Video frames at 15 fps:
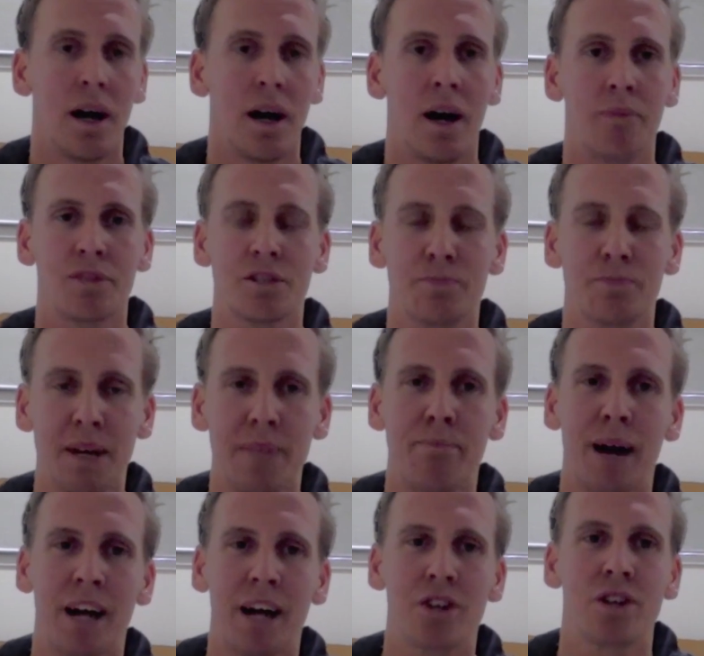just been
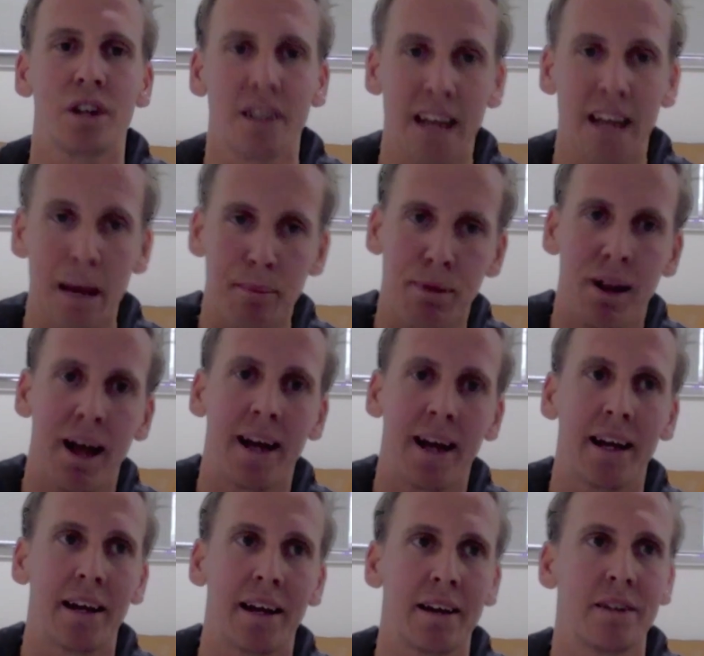patient and kept
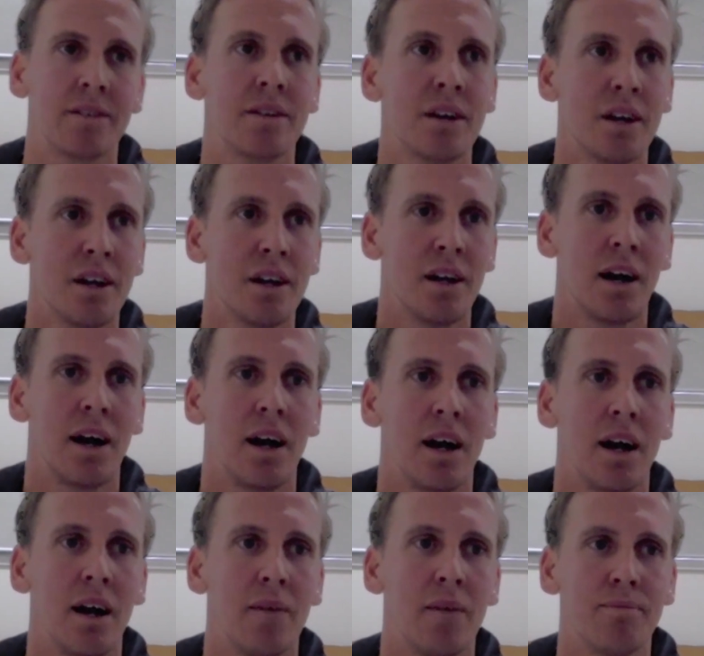playing, and
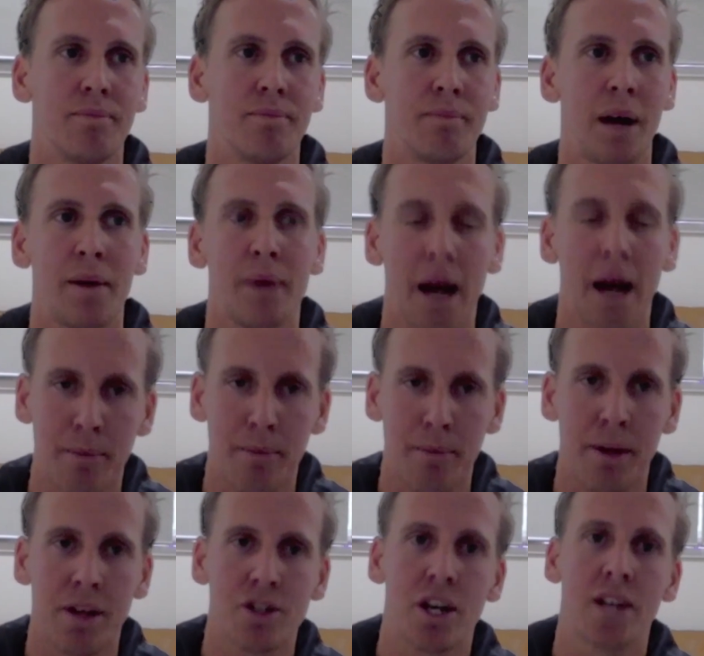maybe had a
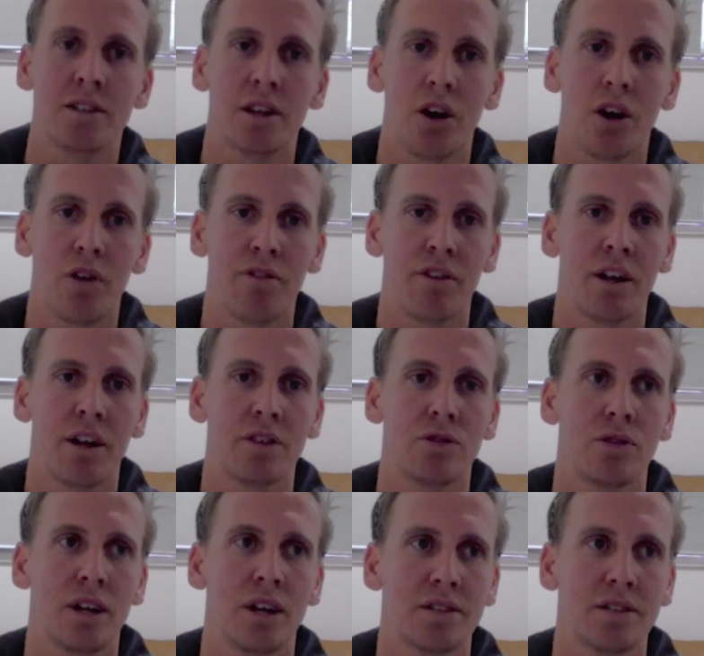better chance to go for that
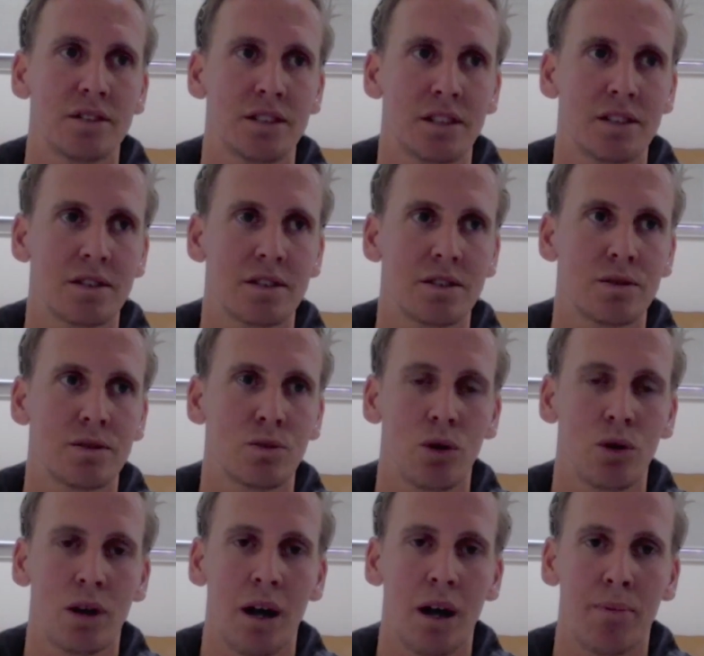2006
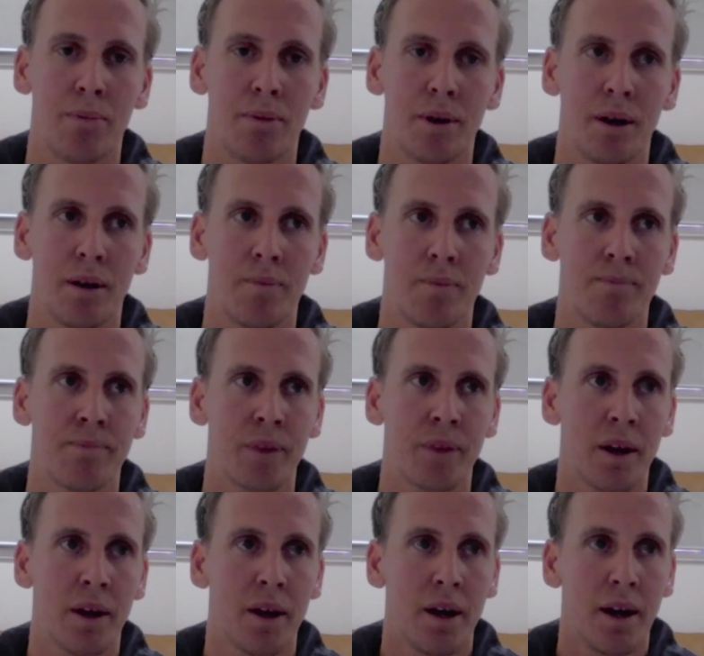World Cup.
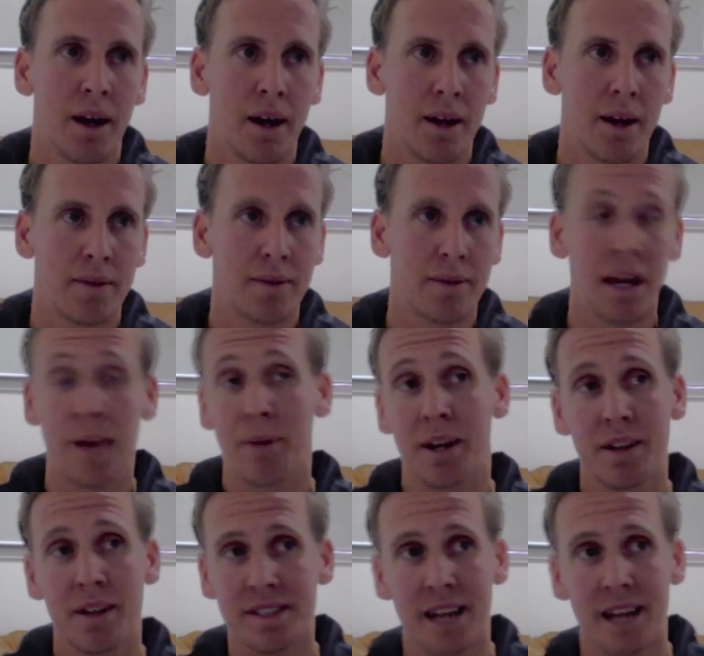But
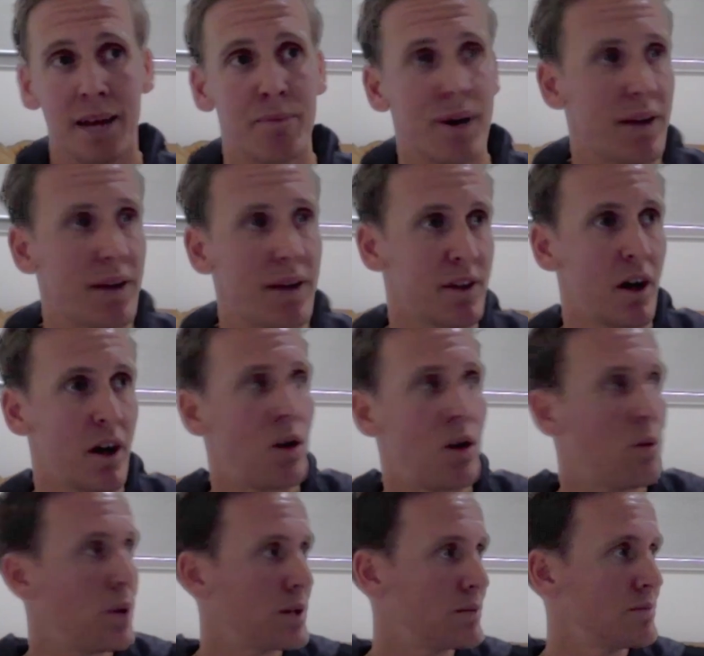in the same breath, you know,
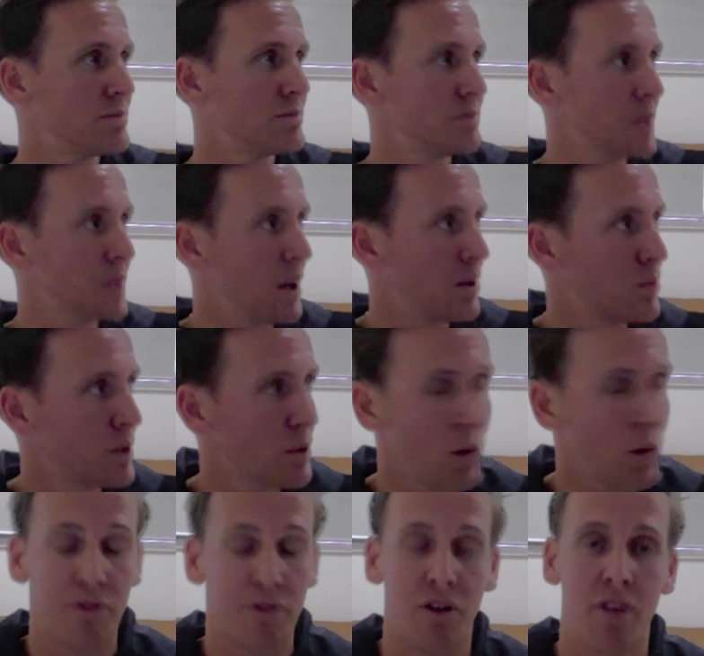when, you know, we
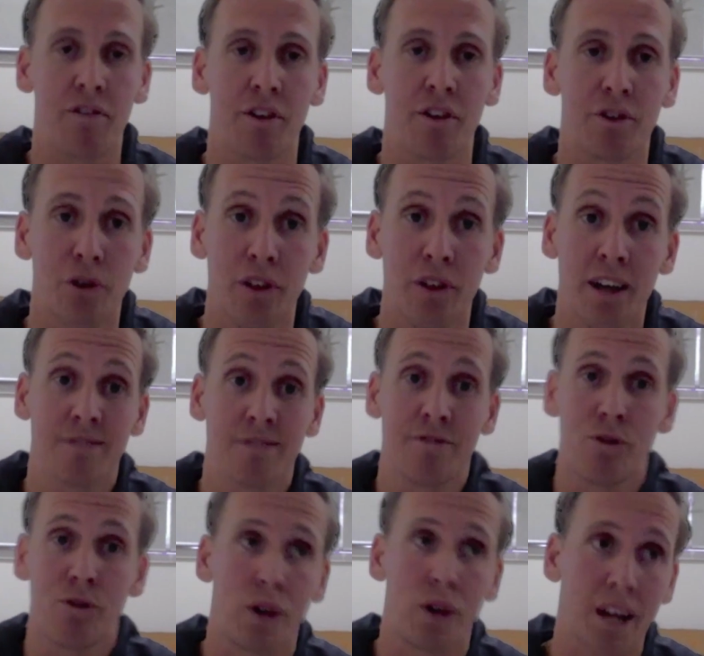qualified for the
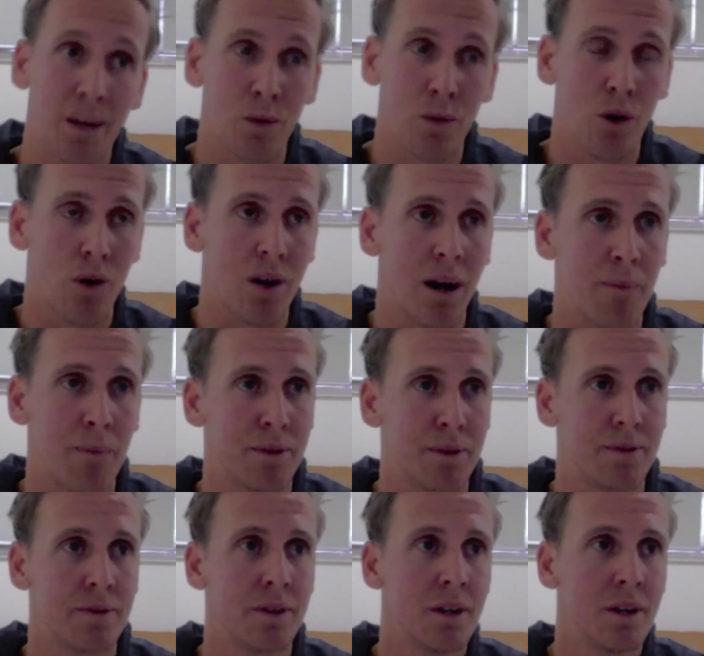2014 World Cup,
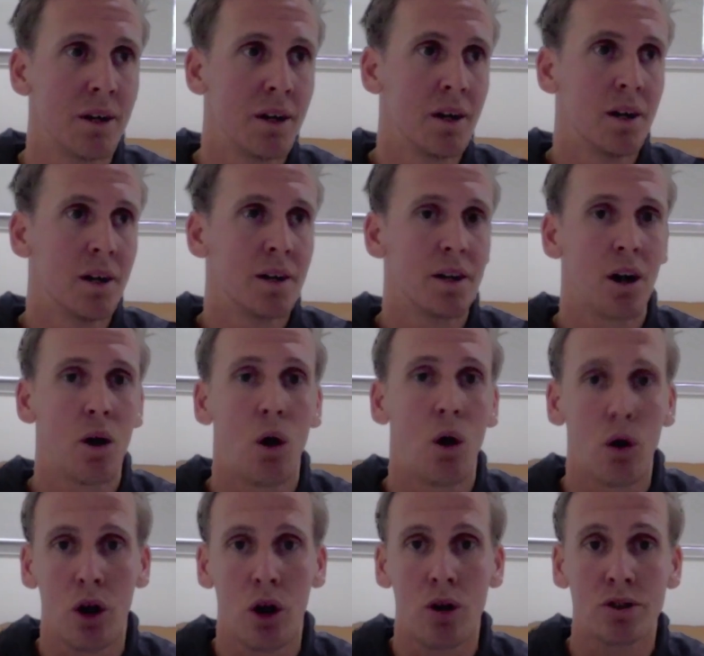and, you know,
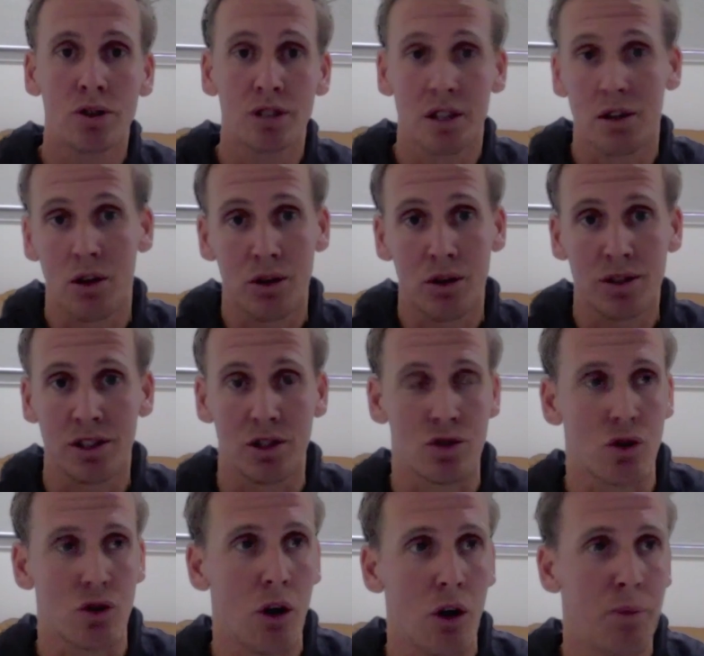Holger Osik lost his
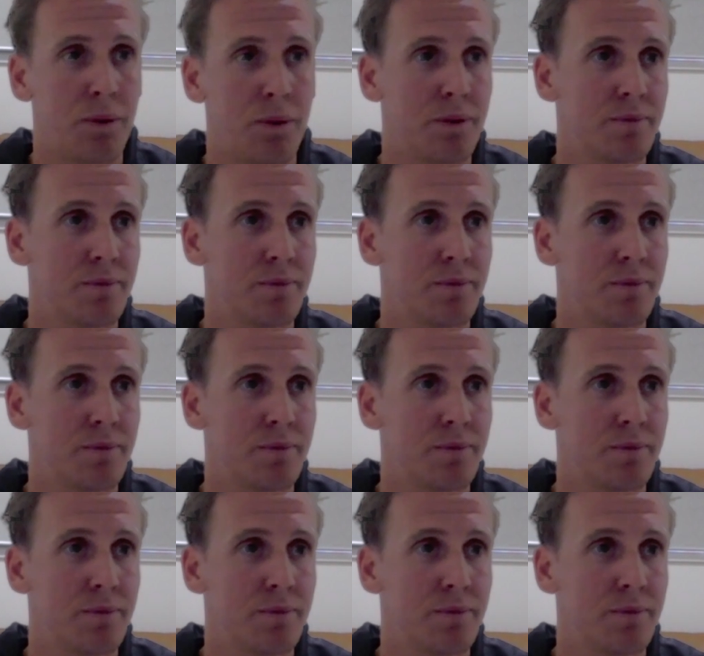job, and